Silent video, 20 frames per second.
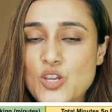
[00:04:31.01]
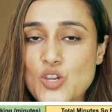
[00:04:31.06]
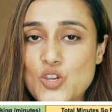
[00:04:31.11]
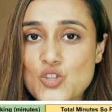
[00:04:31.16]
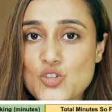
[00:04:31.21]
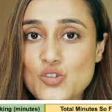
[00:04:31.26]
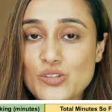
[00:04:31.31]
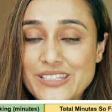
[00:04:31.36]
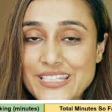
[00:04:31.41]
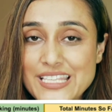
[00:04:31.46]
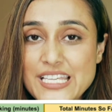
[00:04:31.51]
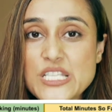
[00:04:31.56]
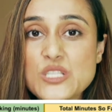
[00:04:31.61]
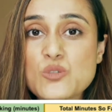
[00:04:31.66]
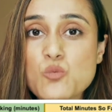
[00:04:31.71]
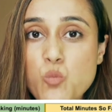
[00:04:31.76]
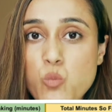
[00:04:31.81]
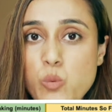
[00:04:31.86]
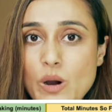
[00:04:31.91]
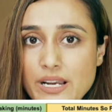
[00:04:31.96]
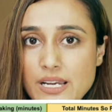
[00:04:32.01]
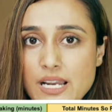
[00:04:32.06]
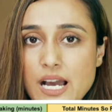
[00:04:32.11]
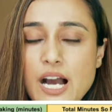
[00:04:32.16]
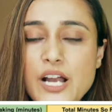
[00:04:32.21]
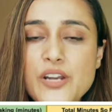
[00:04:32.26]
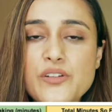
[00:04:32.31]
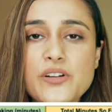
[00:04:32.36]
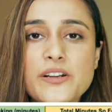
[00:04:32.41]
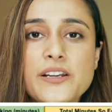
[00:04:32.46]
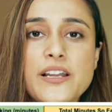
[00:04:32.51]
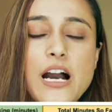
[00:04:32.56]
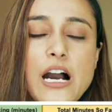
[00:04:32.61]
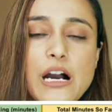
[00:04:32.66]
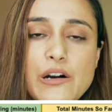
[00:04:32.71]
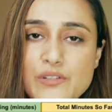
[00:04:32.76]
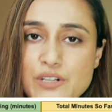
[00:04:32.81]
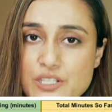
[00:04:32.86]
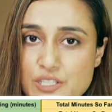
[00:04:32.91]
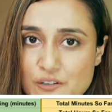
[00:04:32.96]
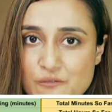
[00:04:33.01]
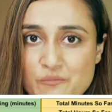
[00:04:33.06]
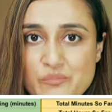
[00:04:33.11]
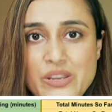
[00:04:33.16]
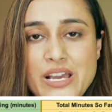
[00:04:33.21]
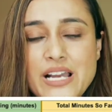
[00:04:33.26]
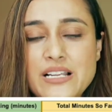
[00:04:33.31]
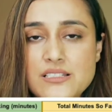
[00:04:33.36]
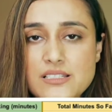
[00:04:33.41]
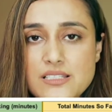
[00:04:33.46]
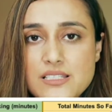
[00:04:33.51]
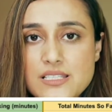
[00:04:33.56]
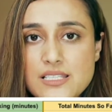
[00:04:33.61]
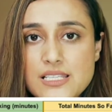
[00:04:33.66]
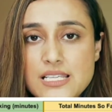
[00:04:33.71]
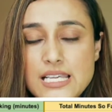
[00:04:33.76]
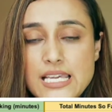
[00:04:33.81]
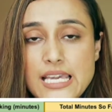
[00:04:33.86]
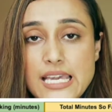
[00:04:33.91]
So these 100 hours of practice